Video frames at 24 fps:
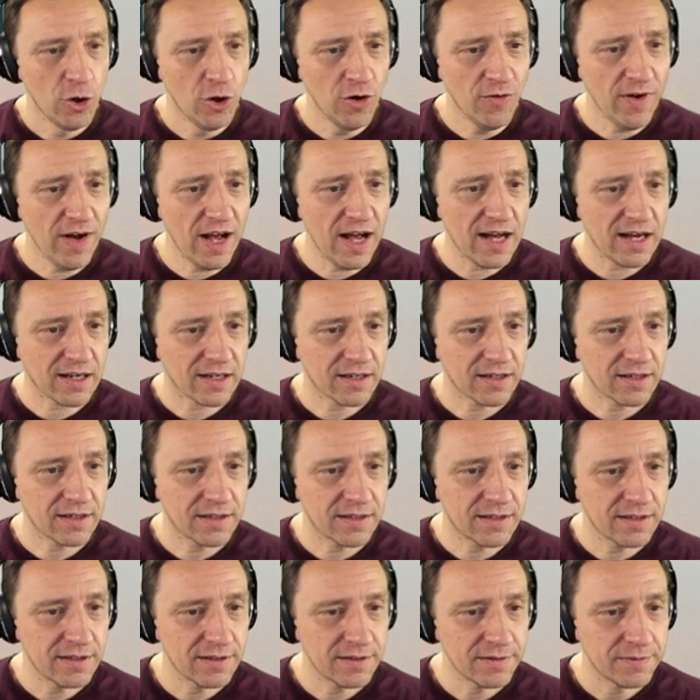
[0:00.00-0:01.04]

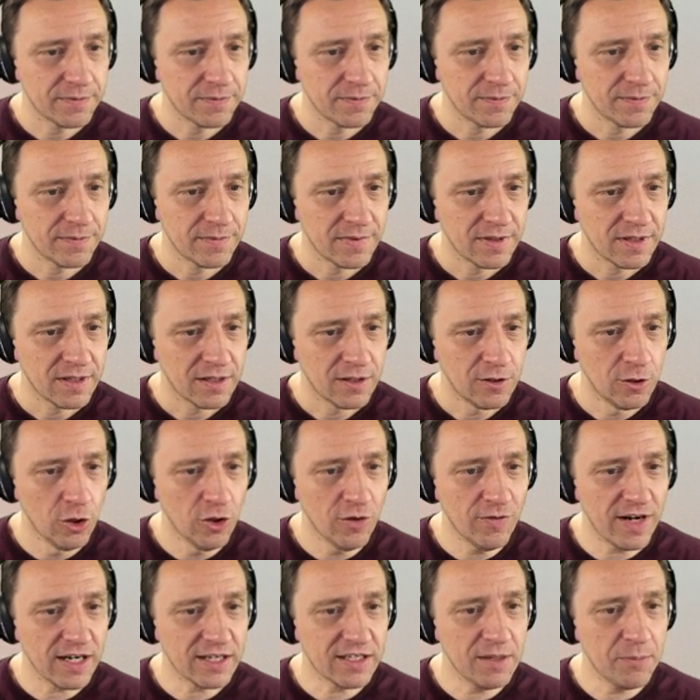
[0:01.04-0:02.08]
Novak.
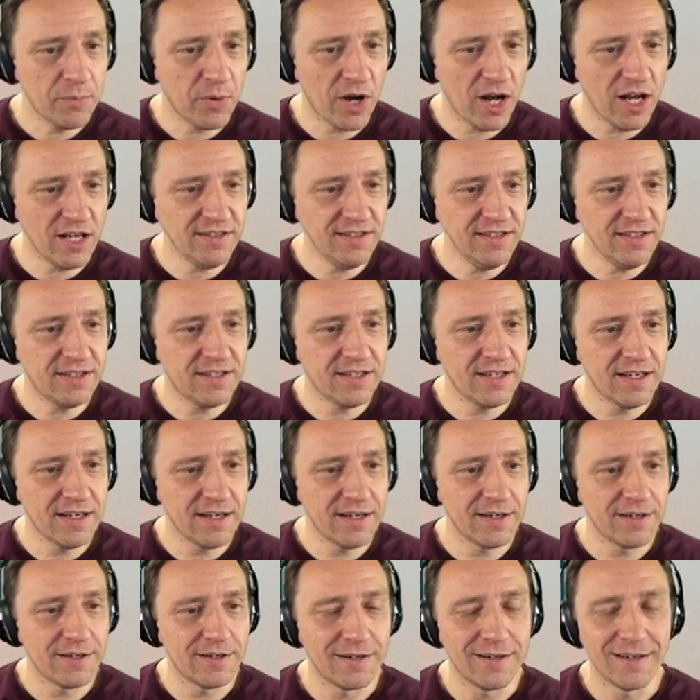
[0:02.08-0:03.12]
Novak the boss is
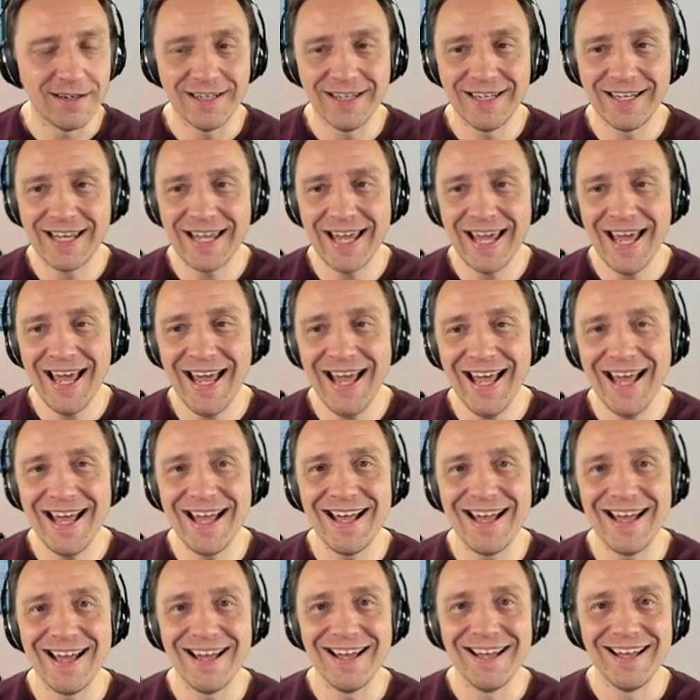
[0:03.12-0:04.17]
here.
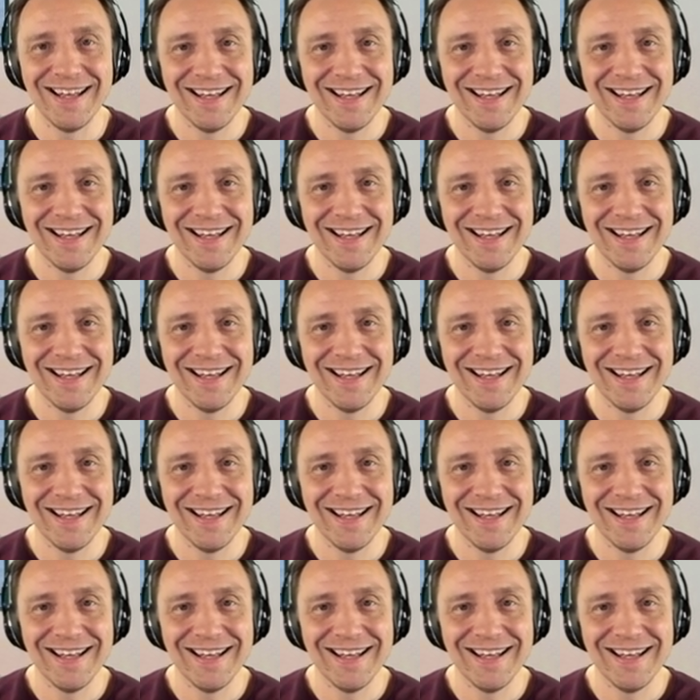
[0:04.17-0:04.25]
Yeah.